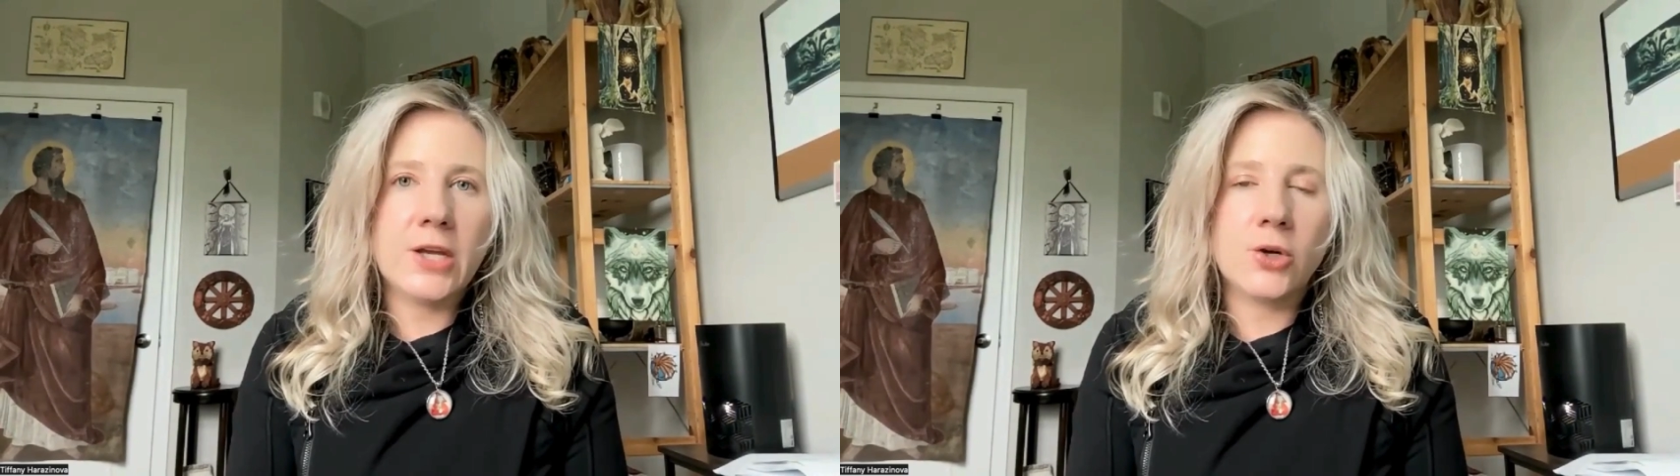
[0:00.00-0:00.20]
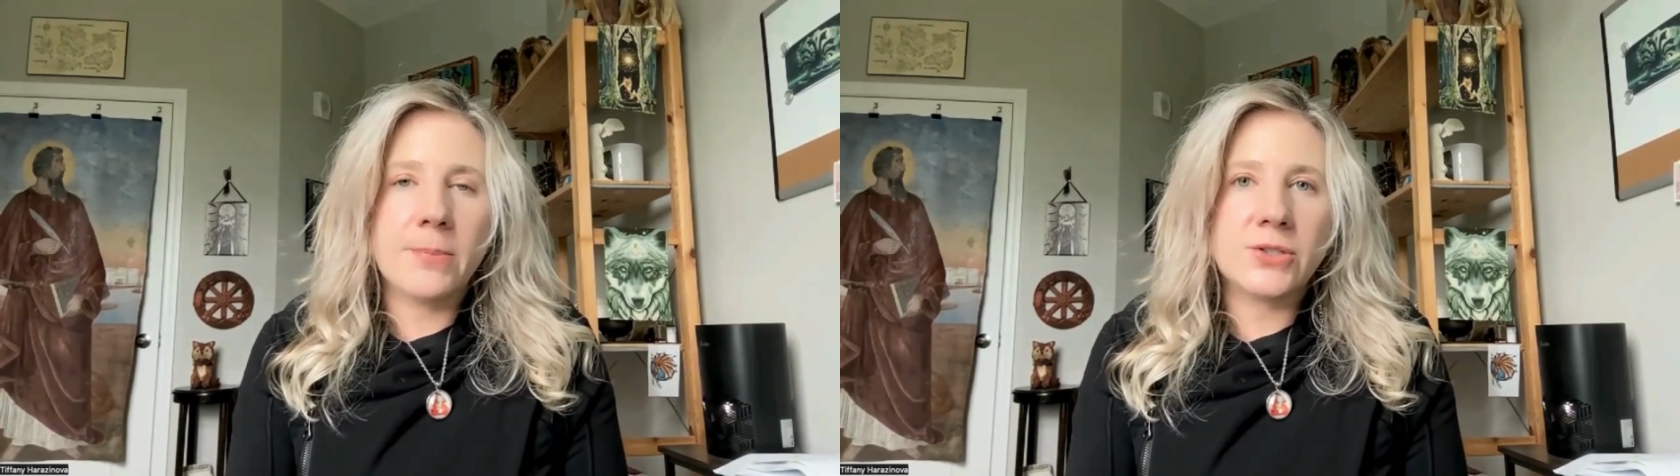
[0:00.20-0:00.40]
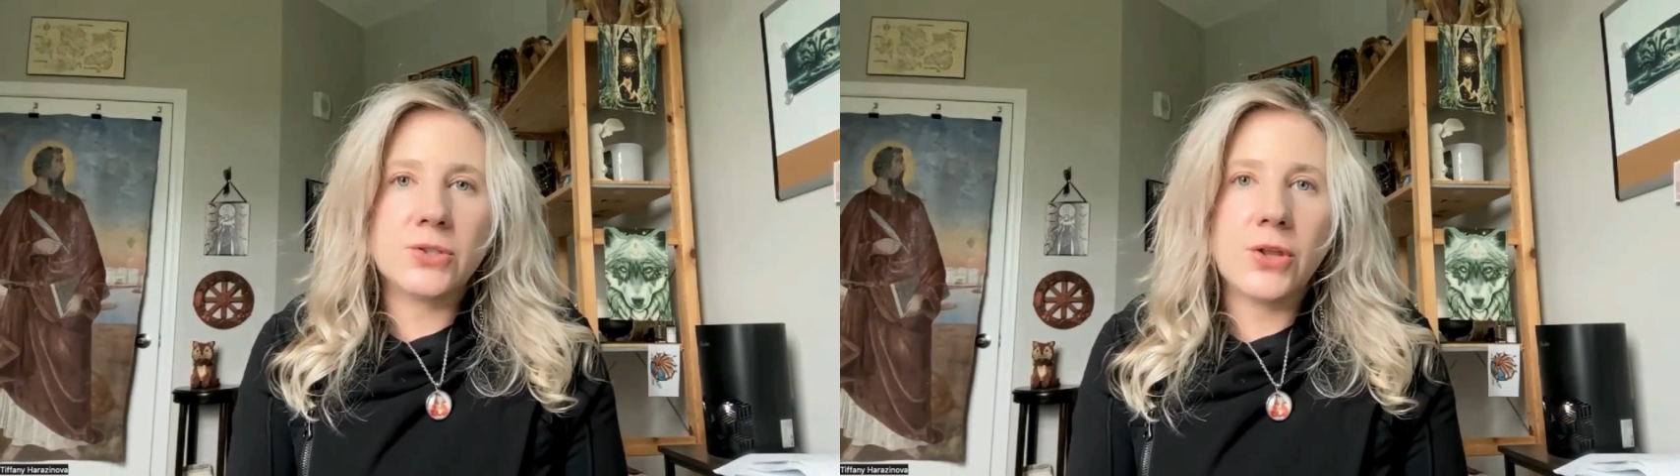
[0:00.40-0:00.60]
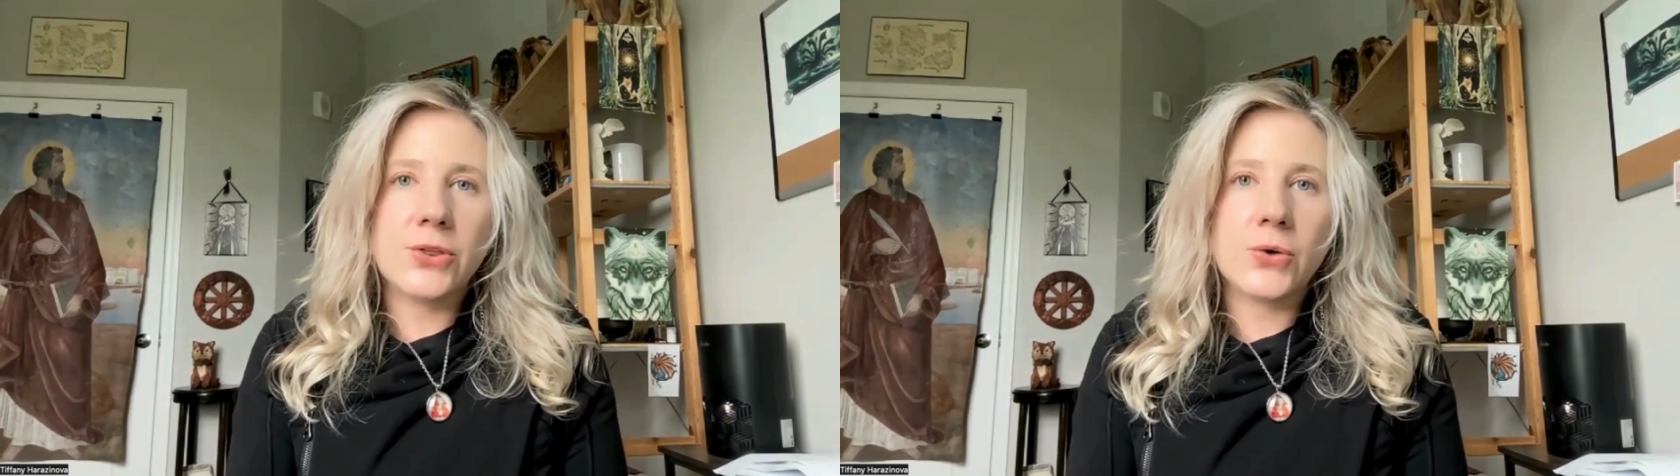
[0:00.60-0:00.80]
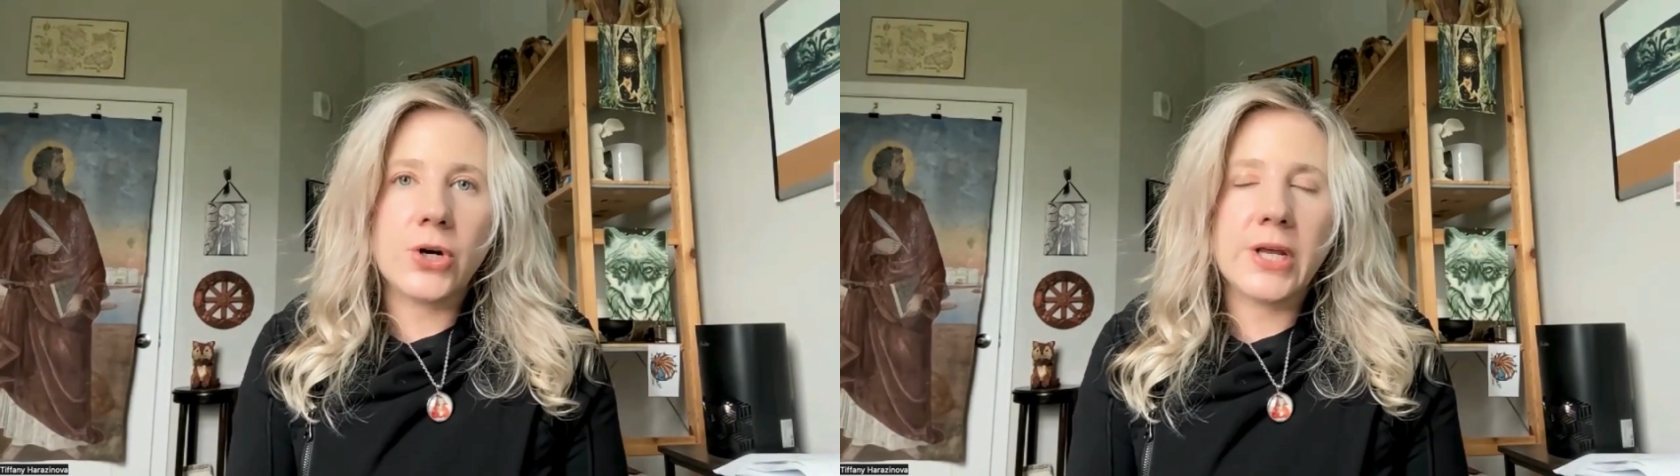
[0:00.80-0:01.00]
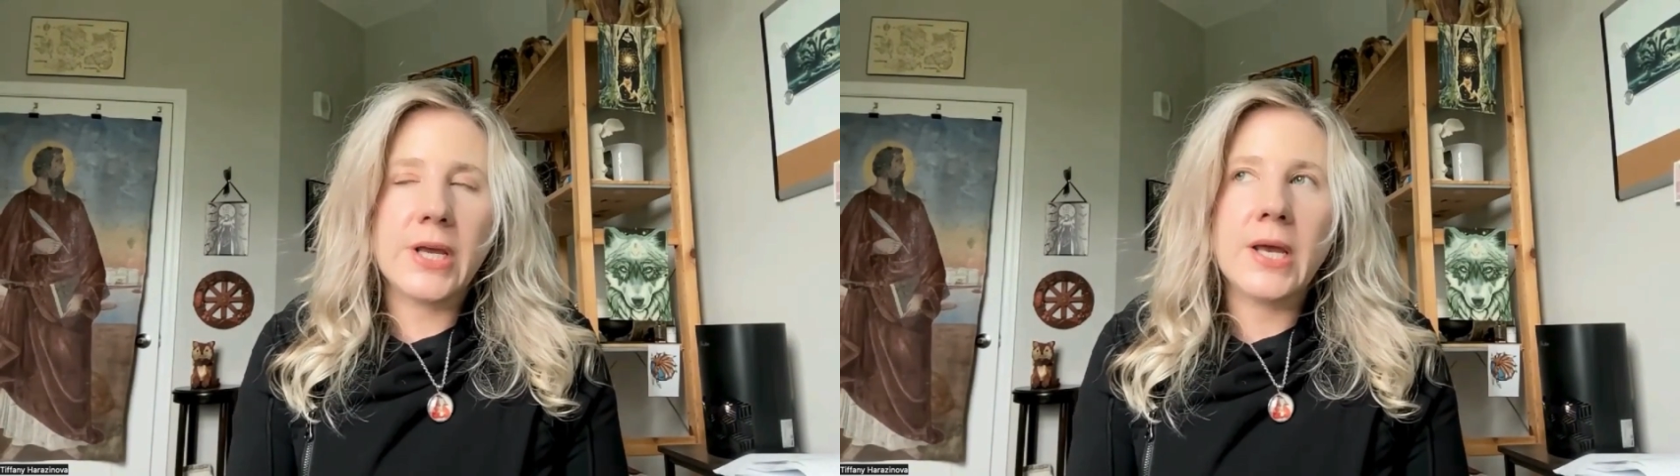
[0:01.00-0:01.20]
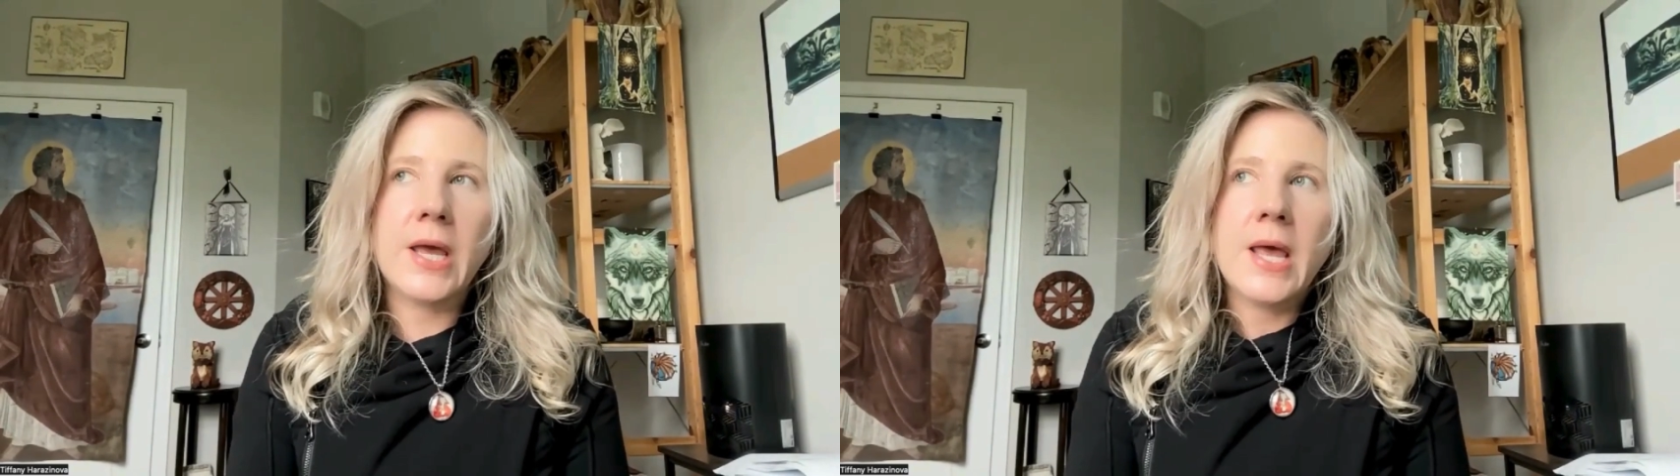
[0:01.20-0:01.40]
your mental authority,